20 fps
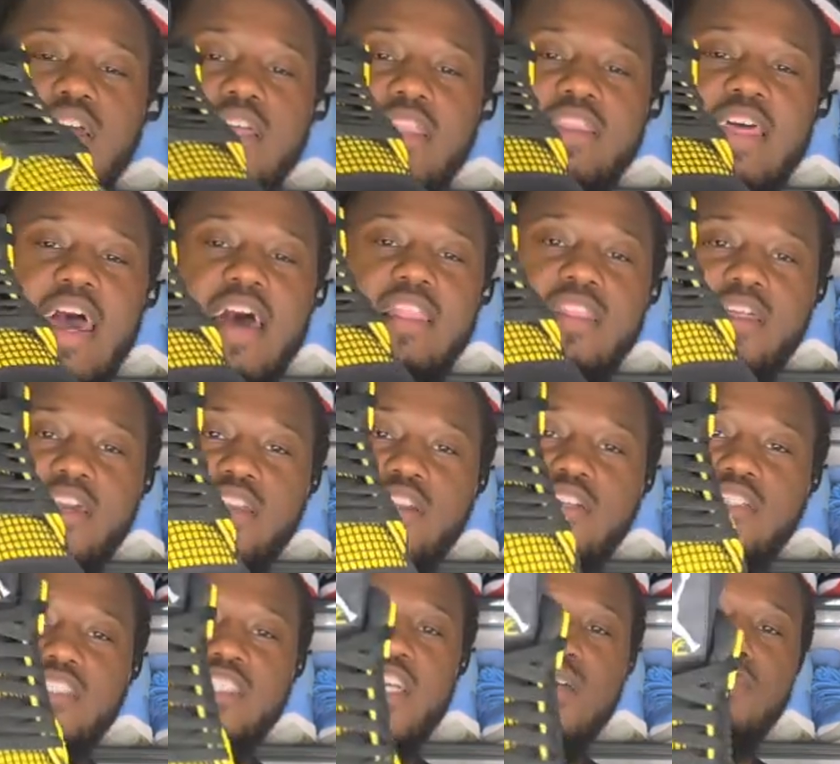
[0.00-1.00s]
that
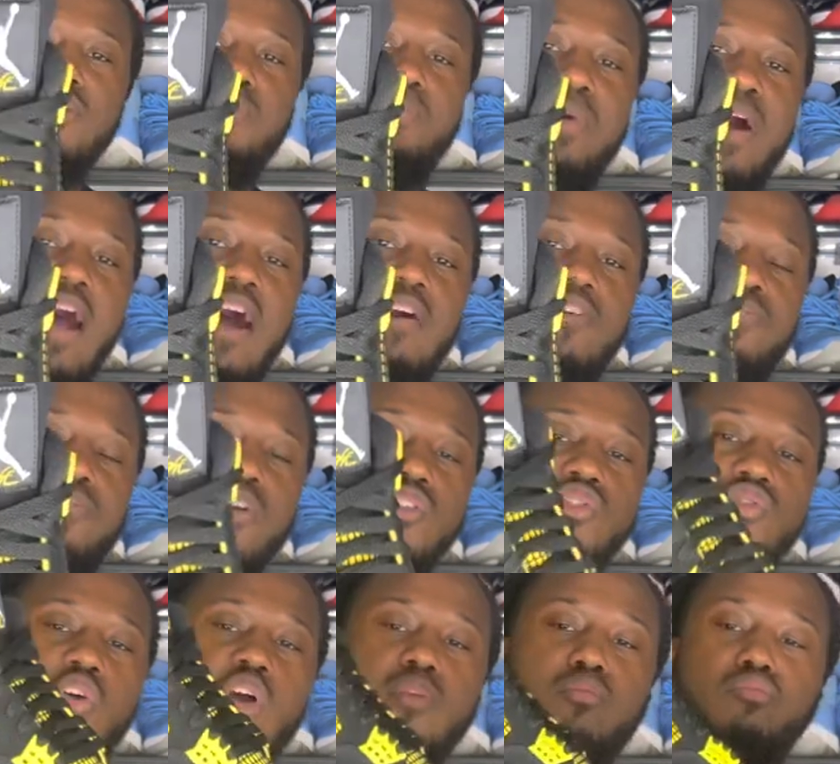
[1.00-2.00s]
leadership spot for
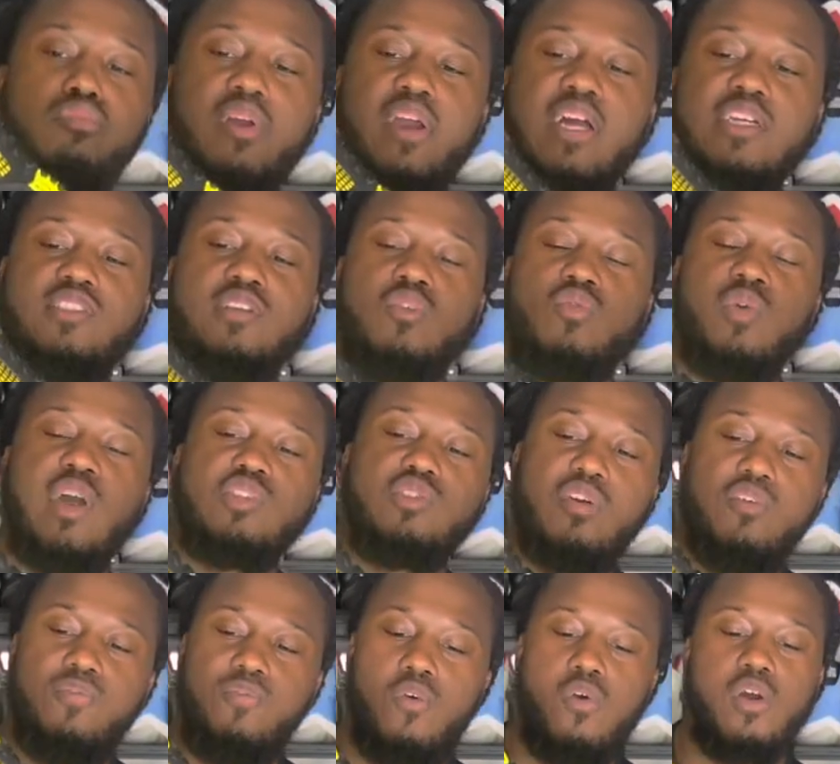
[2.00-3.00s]
Jordan Brand. So
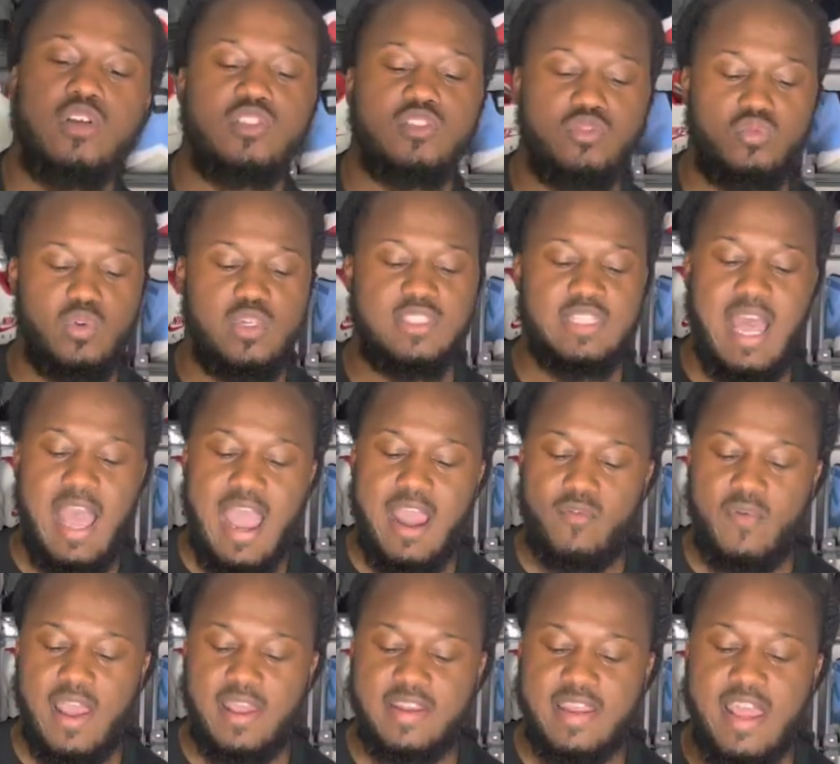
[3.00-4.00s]
Retro 4 is what's
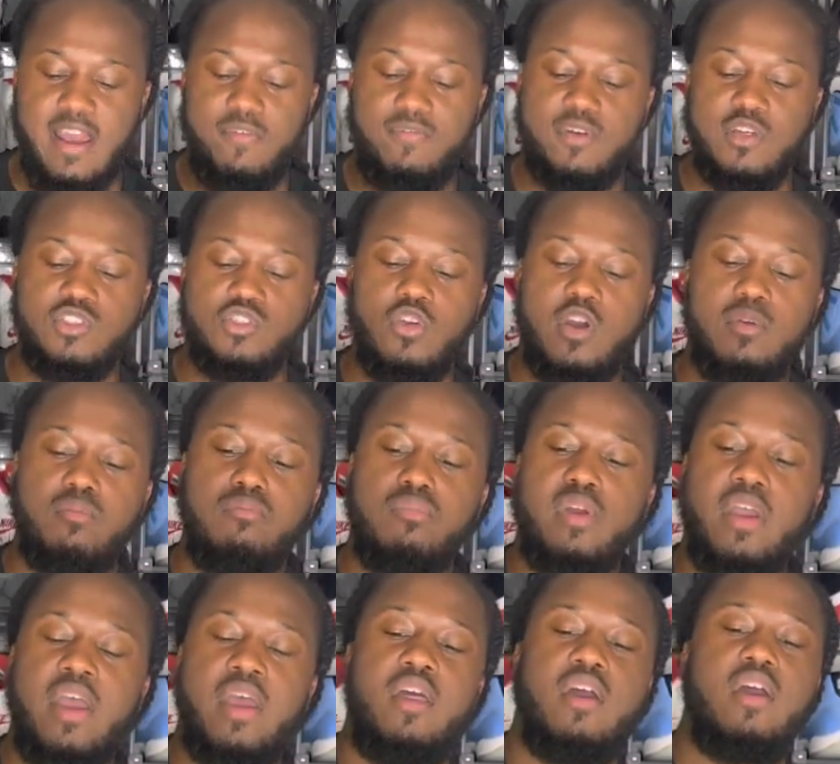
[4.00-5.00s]
hot right now for Jordan
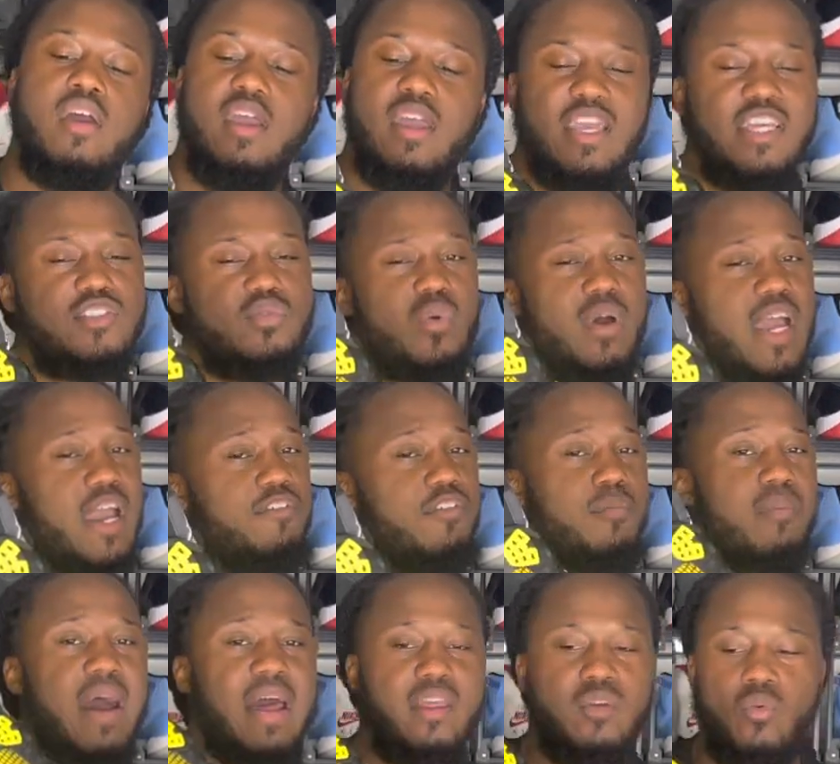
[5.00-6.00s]
Brand. It's what
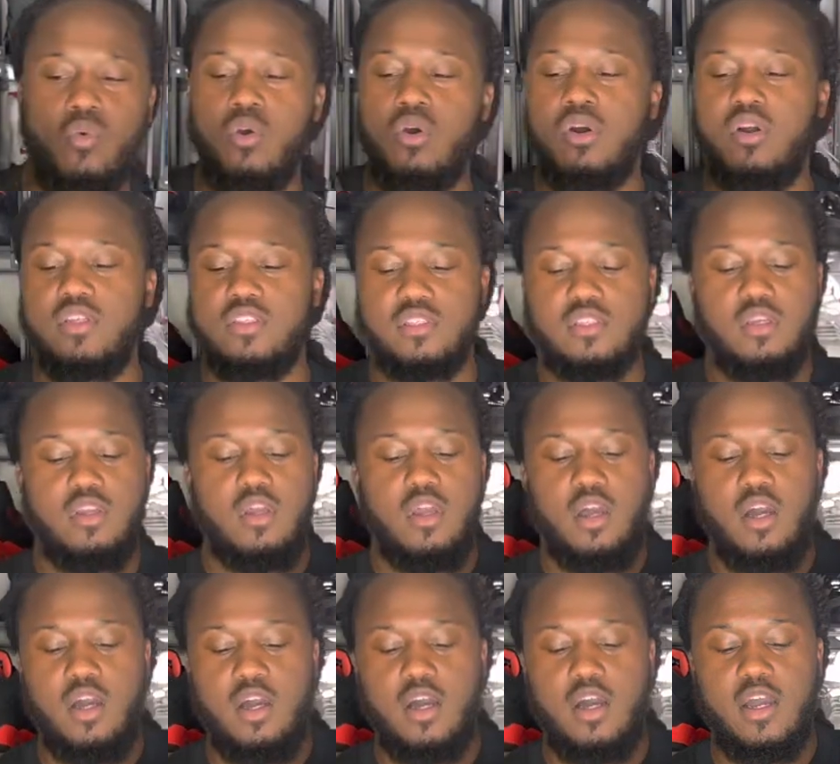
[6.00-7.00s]
everybody wants.
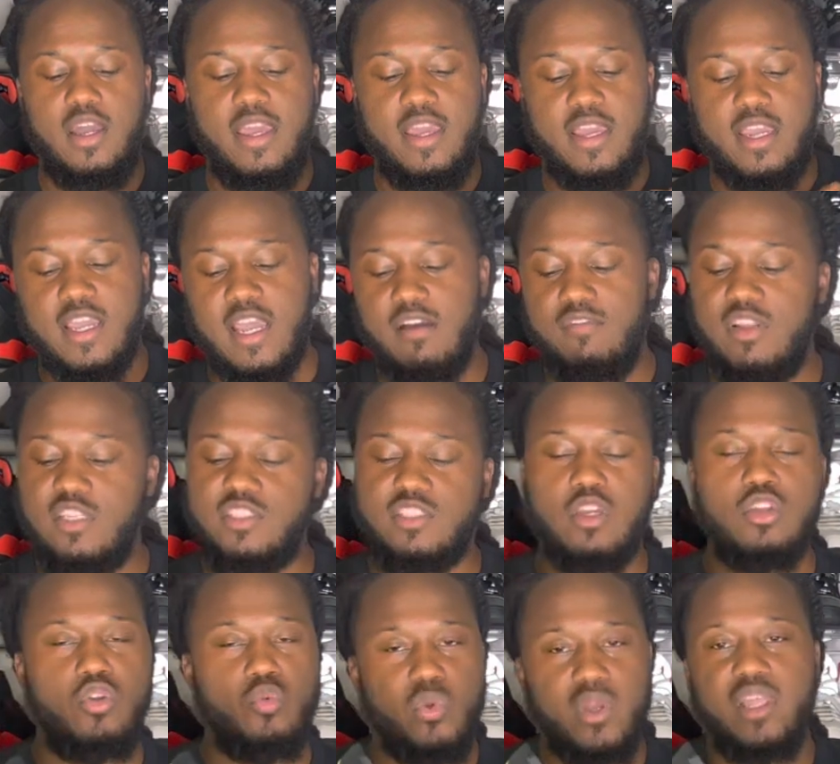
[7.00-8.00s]
And covered,
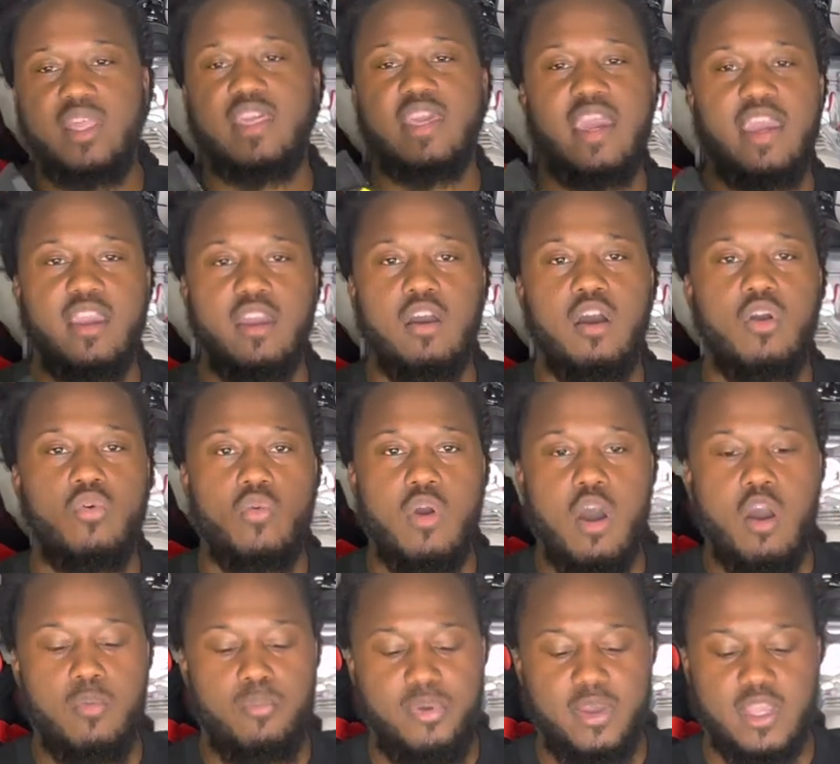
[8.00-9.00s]
so you really can't go
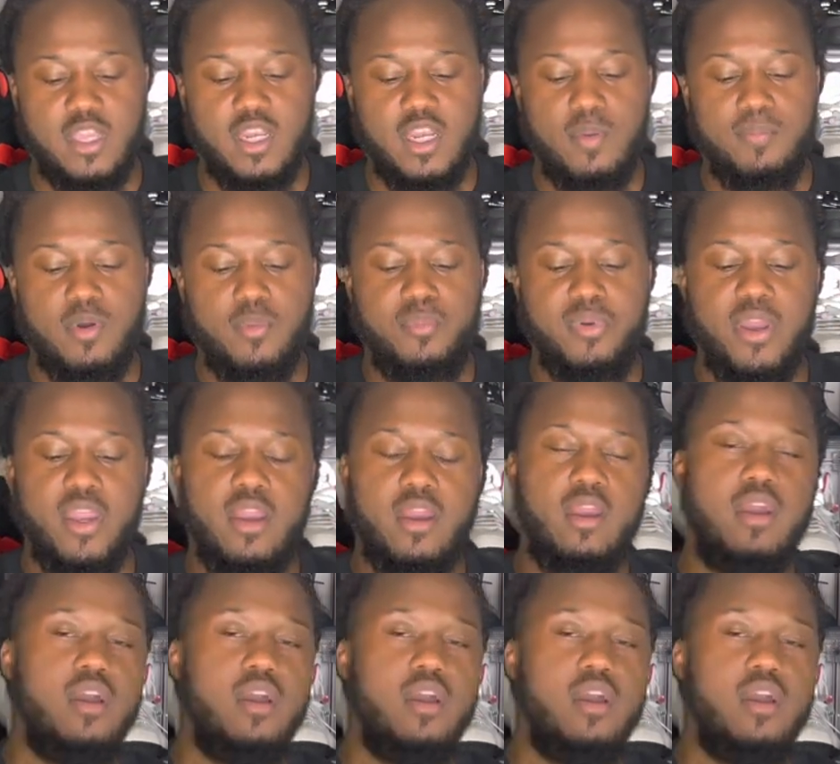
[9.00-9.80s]
wrong picking up a pair